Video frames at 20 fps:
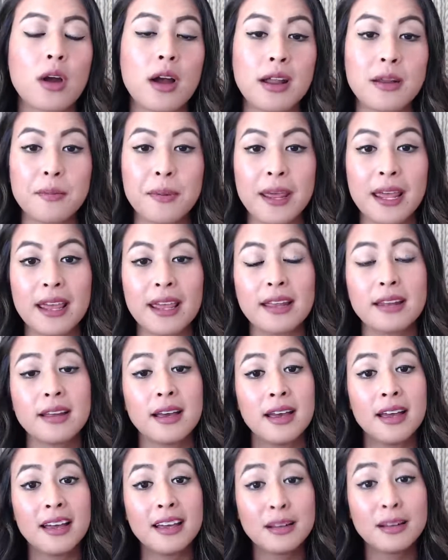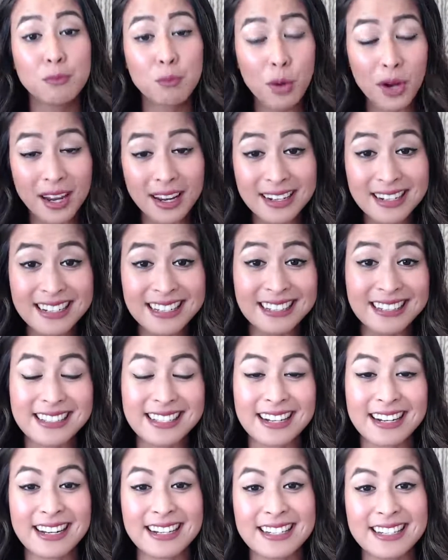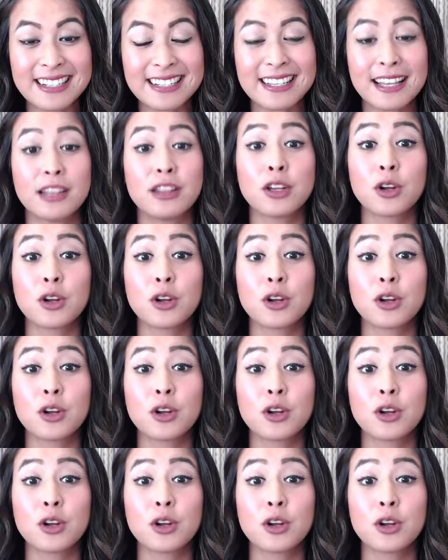unpaid brand deals that I just said,